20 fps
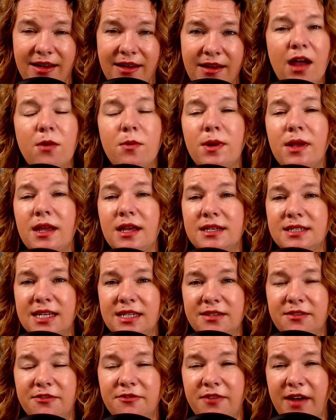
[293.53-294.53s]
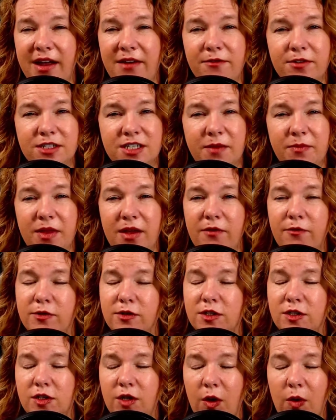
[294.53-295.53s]
I realized that to fight for something for
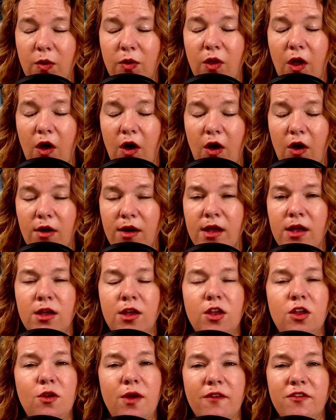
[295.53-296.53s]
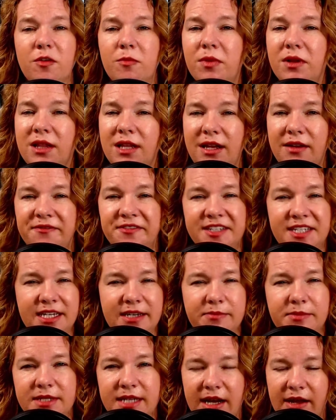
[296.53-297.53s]
so long, you have to believe
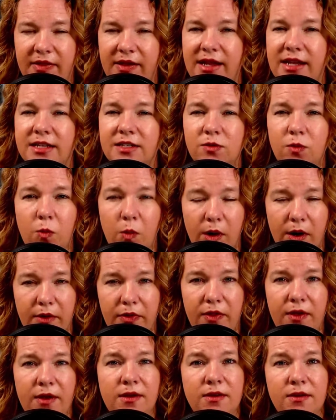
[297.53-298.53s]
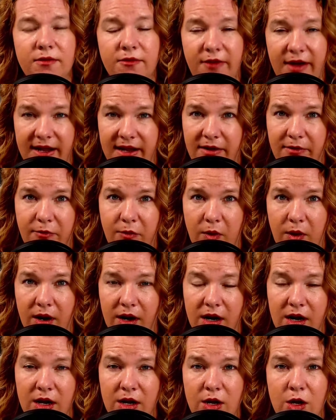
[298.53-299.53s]
deep down that it is worth fighting for,